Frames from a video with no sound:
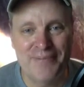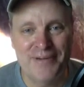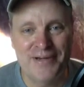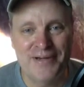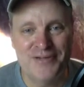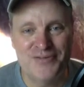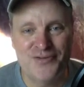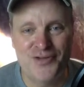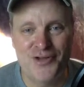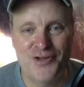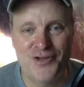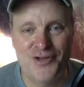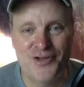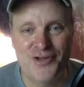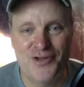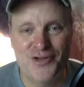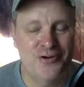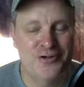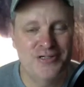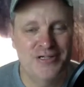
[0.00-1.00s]
but has fallen on
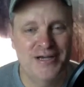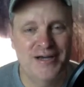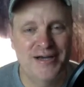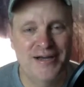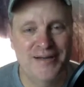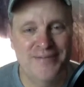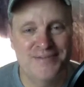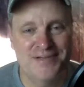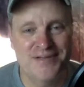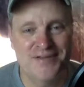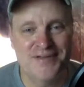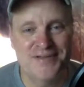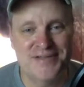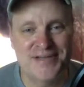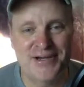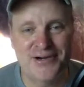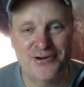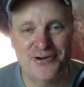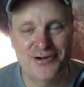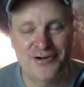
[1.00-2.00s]
hard times in this
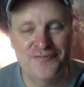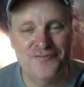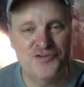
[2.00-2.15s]
era